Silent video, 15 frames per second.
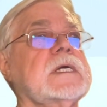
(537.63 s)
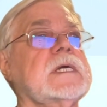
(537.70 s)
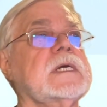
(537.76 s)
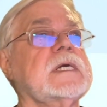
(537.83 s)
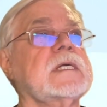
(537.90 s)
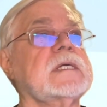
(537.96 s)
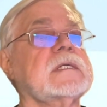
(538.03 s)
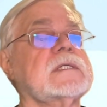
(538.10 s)

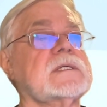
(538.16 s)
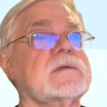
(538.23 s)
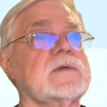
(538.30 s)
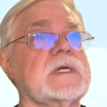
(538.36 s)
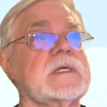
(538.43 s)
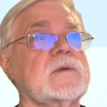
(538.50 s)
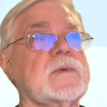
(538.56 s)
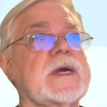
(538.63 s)
And so
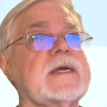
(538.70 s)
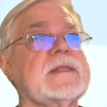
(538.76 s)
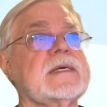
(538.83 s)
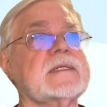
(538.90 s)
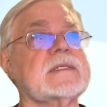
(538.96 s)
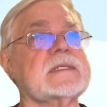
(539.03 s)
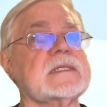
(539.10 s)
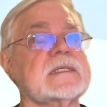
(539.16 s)
in a way,
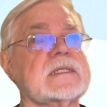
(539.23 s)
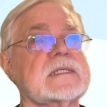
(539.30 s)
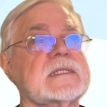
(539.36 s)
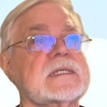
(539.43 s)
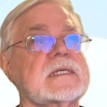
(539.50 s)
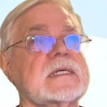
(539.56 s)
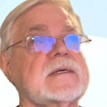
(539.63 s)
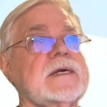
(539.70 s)
this is
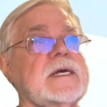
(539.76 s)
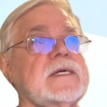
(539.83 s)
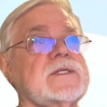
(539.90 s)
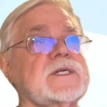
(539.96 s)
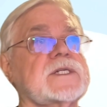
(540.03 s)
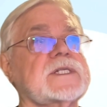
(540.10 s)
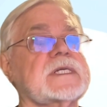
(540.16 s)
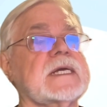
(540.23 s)

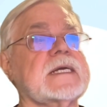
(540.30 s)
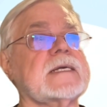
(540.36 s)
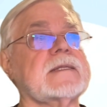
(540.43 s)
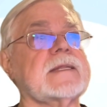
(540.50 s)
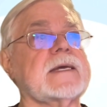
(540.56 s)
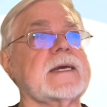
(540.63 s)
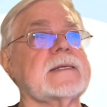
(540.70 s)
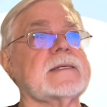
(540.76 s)
just saying
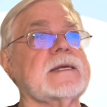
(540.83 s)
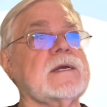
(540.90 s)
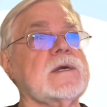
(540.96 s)
that